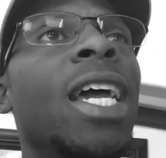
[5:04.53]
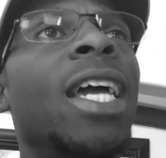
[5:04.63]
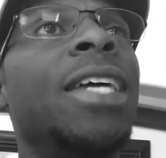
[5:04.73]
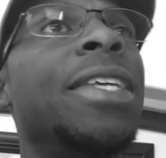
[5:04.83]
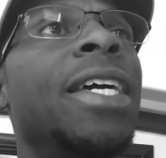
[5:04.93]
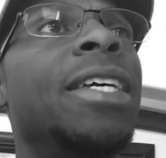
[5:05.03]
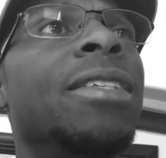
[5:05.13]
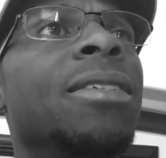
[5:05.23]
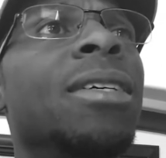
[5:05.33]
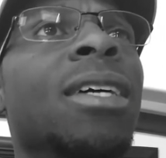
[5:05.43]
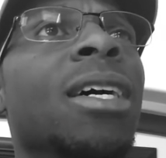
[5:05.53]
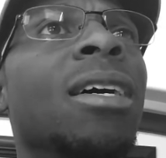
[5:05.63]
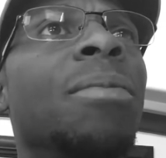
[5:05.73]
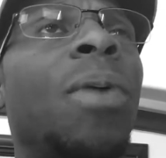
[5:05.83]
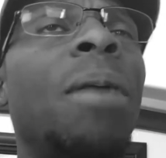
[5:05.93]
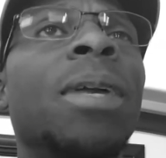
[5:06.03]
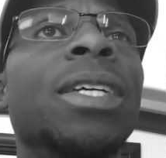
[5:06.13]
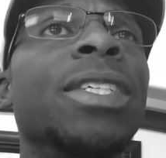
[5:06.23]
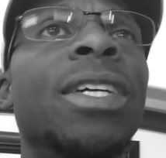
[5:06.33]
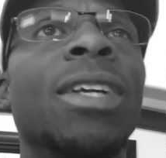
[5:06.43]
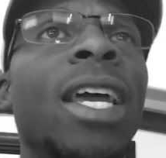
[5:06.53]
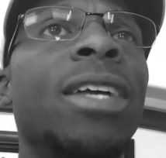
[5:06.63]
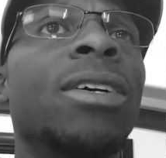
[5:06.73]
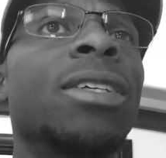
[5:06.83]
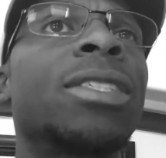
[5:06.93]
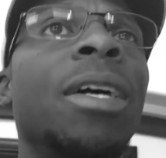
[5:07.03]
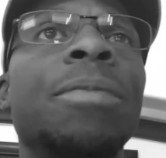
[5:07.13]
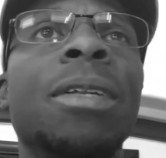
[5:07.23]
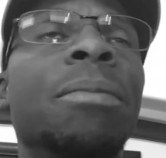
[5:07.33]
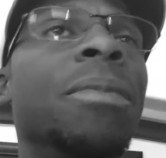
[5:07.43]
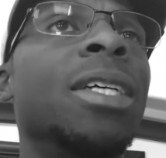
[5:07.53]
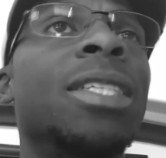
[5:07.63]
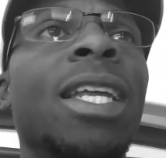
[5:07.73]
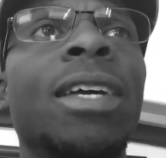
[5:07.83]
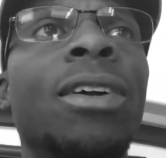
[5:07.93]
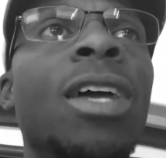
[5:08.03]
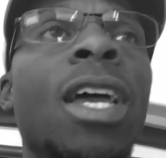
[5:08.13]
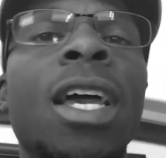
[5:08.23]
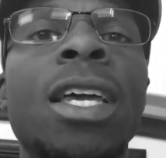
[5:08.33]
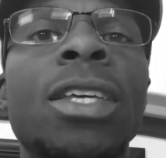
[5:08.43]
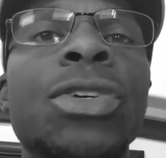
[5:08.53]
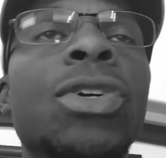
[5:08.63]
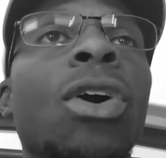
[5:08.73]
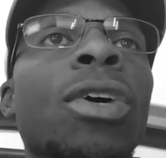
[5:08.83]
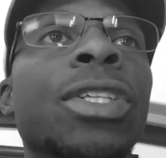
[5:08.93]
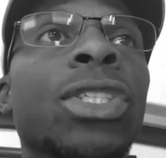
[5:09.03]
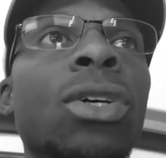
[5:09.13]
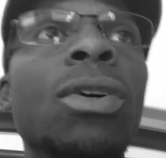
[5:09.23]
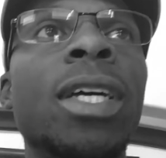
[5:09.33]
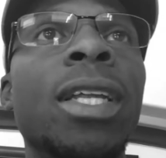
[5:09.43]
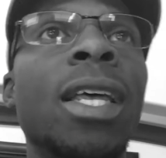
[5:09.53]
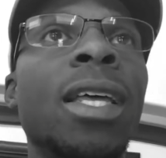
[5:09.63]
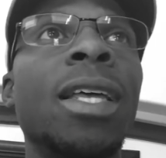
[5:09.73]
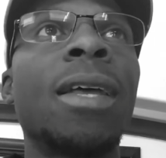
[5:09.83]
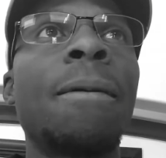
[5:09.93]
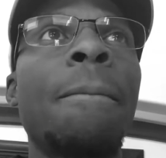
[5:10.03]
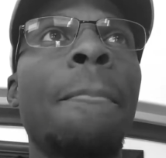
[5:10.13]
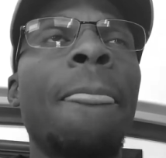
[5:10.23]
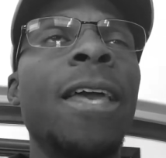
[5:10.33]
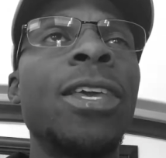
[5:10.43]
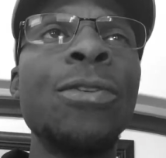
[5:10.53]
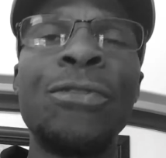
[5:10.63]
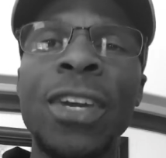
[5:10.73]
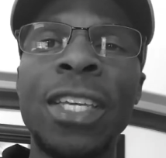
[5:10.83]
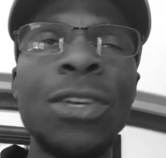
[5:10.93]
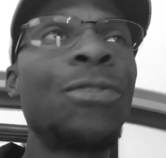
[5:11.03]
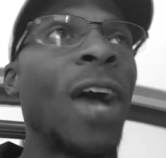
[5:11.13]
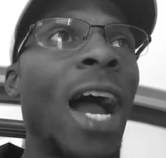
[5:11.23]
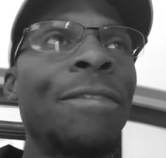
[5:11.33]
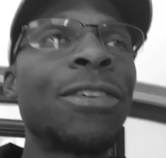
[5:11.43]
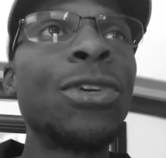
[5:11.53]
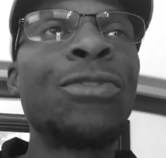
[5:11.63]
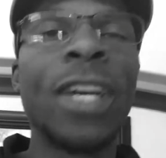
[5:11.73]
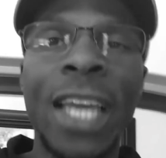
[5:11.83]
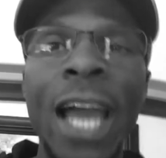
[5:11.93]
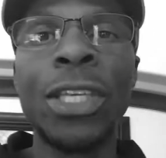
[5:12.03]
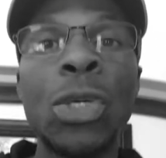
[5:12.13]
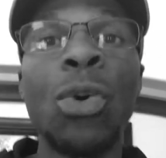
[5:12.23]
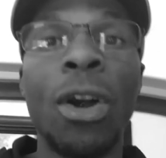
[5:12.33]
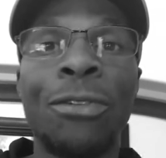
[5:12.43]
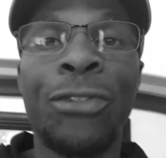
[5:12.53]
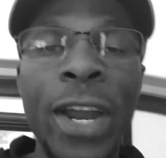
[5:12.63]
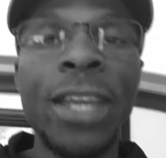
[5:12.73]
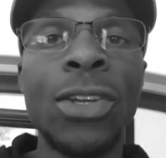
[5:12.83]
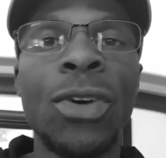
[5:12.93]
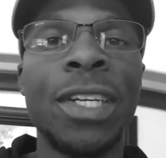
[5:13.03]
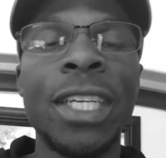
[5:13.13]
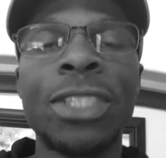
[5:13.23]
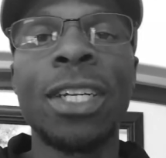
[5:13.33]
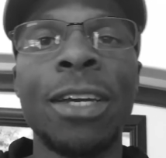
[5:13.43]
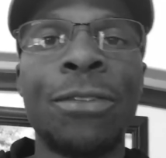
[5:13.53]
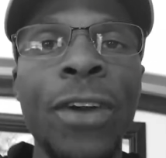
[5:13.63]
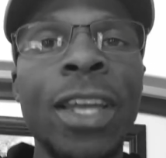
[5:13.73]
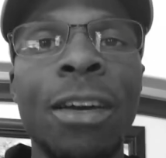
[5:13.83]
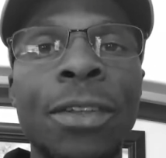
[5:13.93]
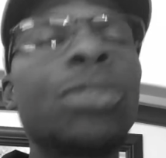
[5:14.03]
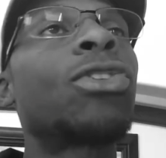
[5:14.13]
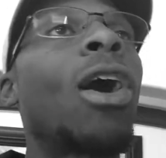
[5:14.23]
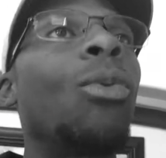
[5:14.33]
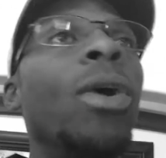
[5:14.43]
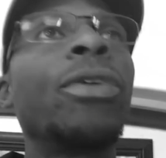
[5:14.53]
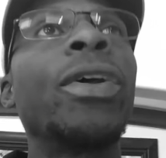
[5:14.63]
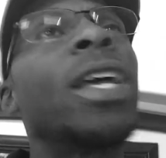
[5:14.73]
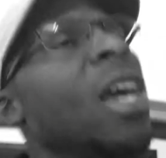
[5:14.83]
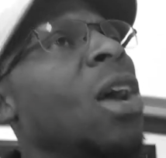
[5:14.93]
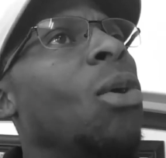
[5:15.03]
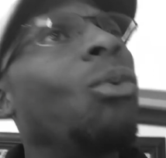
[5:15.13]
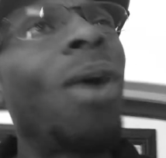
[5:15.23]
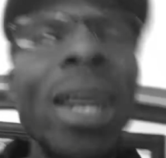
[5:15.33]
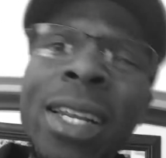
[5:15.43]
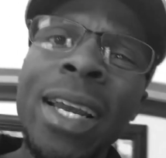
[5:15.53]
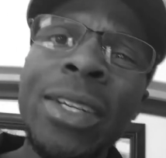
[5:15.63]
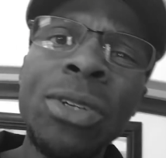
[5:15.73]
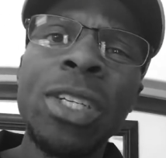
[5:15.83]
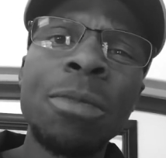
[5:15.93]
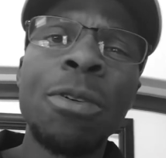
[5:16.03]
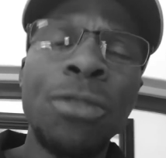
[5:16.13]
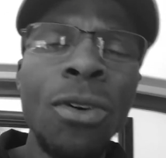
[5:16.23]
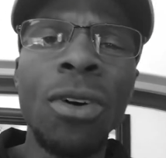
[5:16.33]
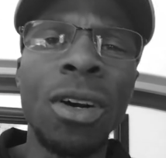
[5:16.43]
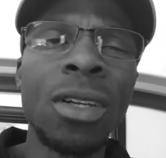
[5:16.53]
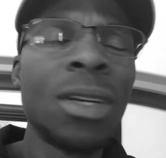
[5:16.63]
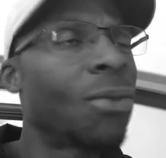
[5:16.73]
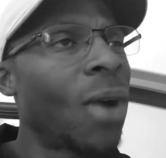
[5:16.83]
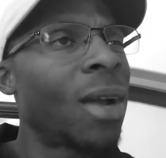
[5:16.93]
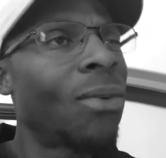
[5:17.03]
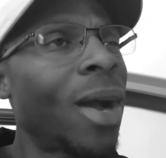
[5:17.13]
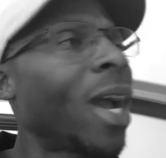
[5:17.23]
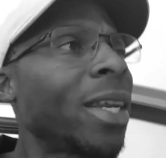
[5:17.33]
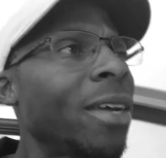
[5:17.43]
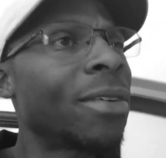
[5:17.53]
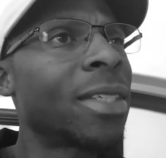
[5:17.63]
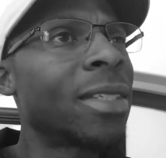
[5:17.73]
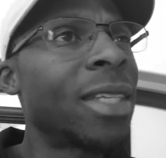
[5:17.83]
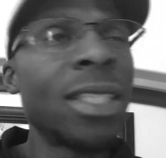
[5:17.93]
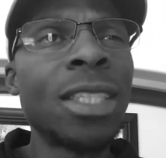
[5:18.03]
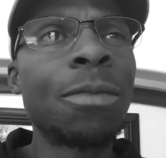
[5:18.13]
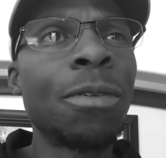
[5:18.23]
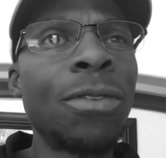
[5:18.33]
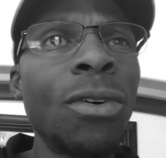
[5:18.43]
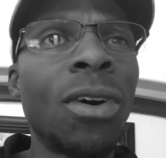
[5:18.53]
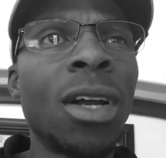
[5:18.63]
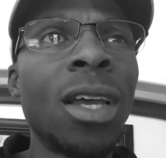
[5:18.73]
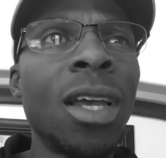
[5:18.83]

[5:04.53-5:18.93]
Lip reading: and then probably a year later or something, or months later, you go and do it, and you forgot you were afraid. You were initially afraid of it. You start wondering, why didn't I do this before? Why I never did this before?